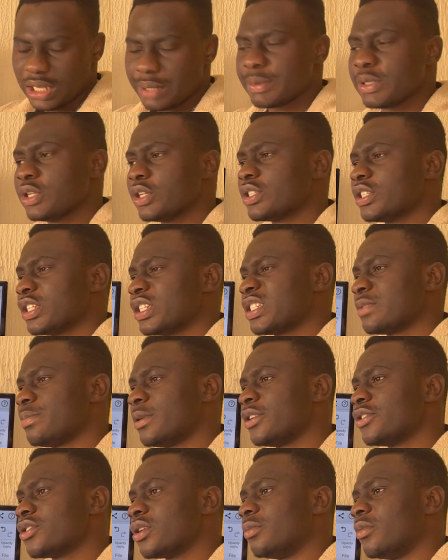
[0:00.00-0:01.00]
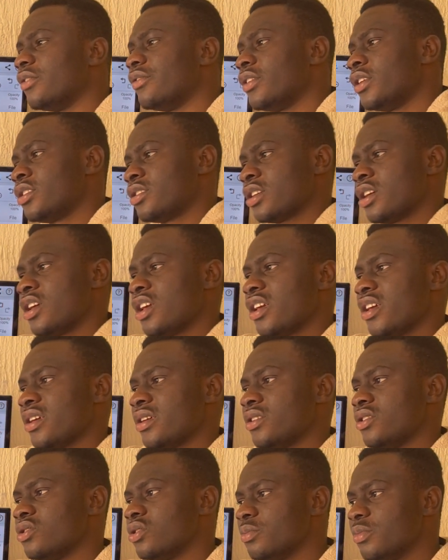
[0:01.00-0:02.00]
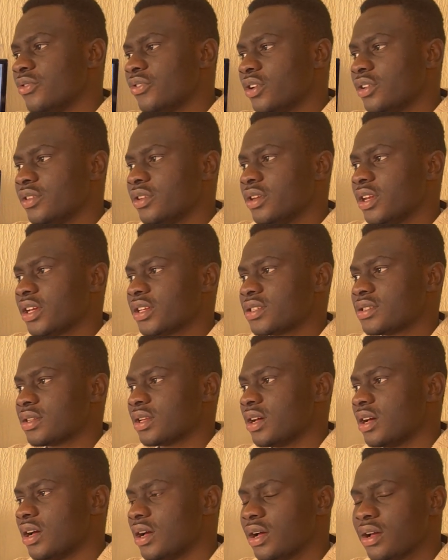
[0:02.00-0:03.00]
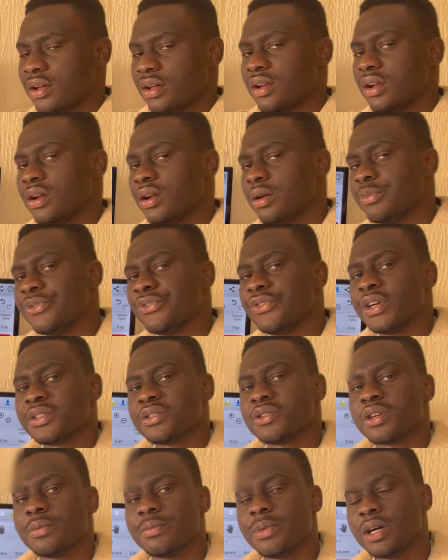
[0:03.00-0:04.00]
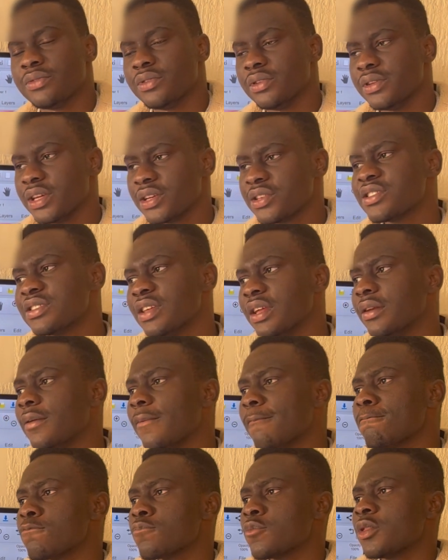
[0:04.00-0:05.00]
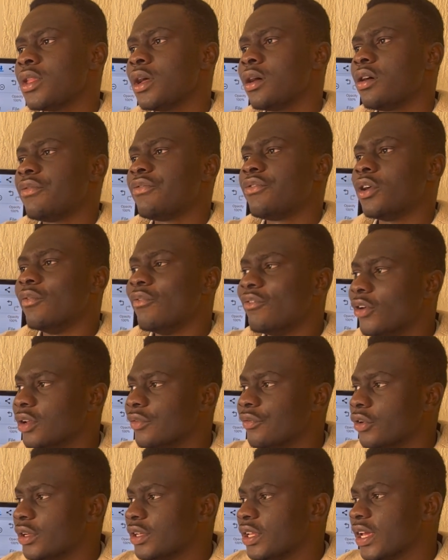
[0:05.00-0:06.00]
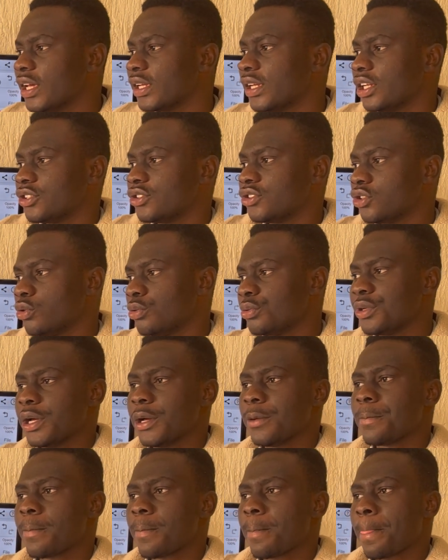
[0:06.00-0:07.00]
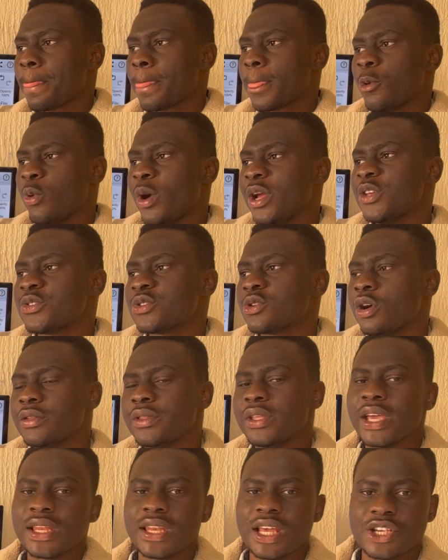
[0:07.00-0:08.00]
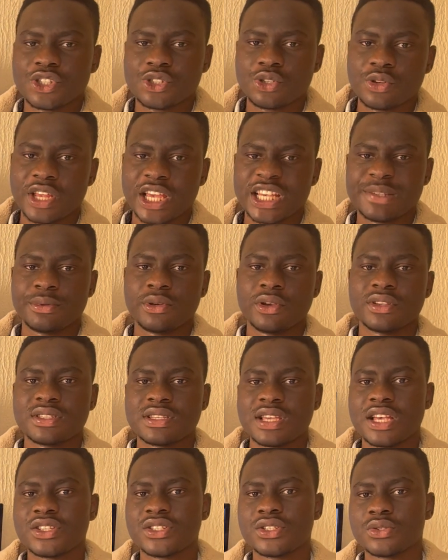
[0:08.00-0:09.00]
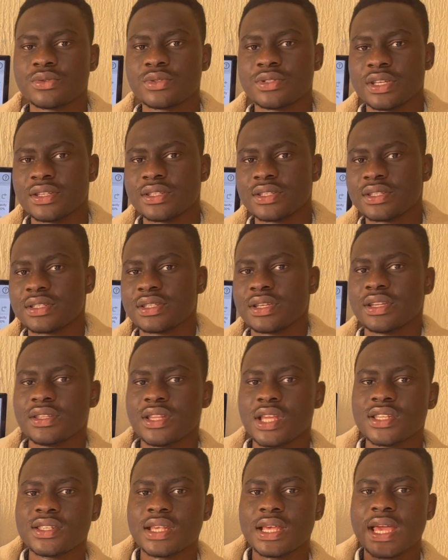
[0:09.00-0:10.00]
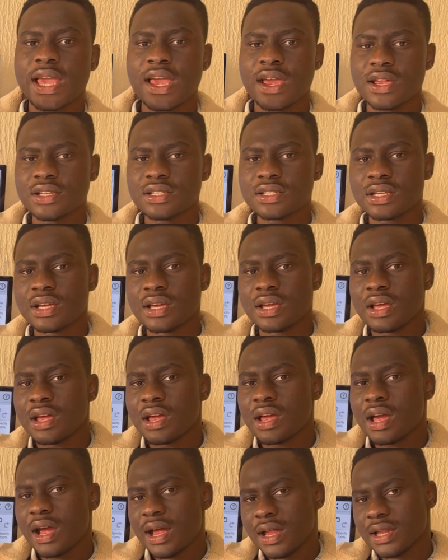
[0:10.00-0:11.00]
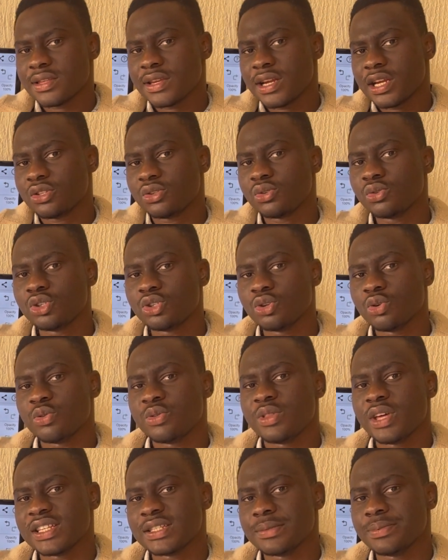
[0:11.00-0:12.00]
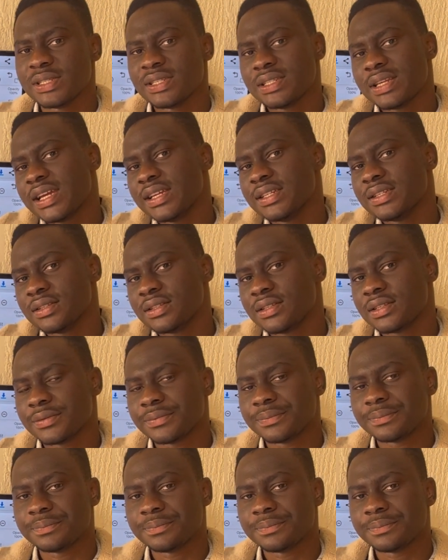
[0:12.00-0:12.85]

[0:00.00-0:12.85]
me just explain some of it, you know, before the next, before I talk about the next thing. Now, for the head and shoulder, why it's called the head and shoulder is because it has two things. There's a head, and there are two shoulders beside it.